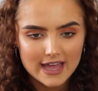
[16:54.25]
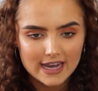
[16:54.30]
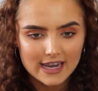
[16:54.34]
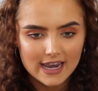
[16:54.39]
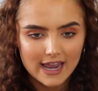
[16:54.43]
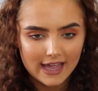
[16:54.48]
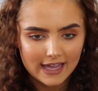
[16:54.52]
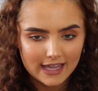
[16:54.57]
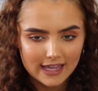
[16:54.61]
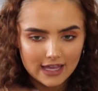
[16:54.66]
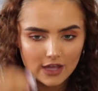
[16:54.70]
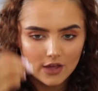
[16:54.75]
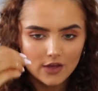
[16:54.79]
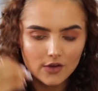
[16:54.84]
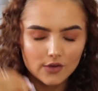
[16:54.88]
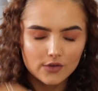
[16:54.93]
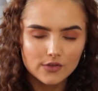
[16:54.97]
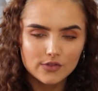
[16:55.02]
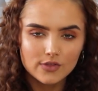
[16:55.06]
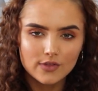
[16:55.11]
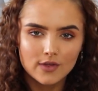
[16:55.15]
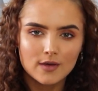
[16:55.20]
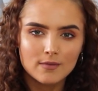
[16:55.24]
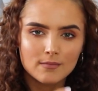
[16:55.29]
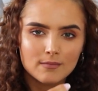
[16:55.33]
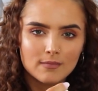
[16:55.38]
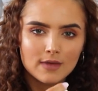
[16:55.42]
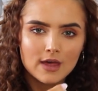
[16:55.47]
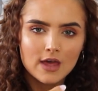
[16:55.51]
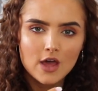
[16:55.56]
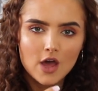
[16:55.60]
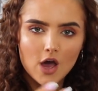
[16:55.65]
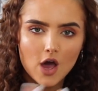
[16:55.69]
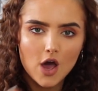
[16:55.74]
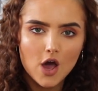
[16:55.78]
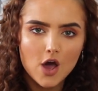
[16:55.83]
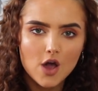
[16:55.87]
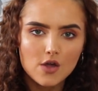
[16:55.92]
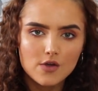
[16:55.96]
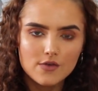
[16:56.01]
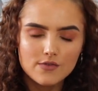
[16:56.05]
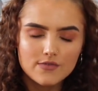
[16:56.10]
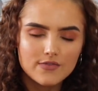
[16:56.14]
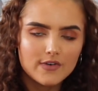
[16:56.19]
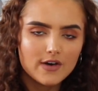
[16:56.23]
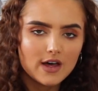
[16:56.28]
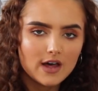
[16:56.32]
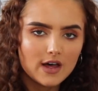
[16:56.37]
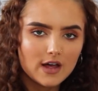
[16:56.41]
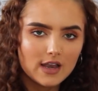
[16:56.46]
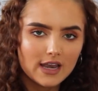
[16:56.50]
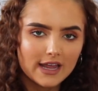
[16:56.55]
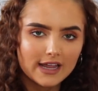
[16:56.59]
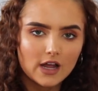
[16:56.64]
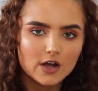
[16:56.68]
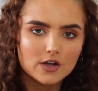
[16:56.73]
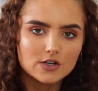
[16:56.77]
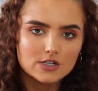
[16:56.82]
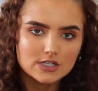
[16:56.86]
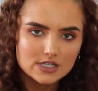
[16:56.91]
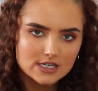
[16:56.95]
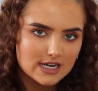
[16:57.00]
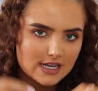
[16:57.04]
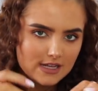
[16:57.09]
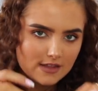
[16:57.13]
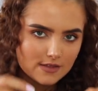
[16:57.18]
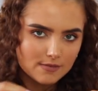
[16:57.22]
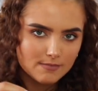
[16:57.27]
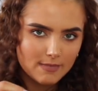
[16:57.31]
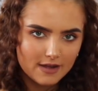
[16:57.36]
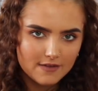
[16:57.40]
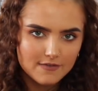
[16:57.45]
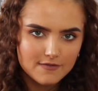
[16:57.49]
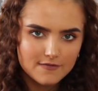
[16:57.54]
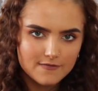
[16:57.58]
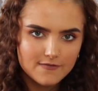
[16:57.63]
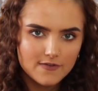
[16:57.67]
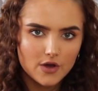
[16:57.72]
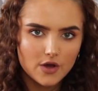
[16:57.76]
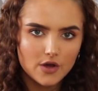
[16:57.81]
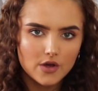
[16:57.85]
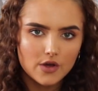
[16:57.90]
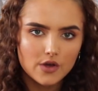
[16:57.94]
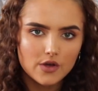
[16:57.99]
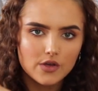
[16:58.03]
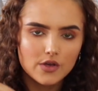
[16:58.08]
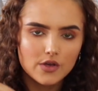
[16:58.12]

like hook them over like underneath my foot,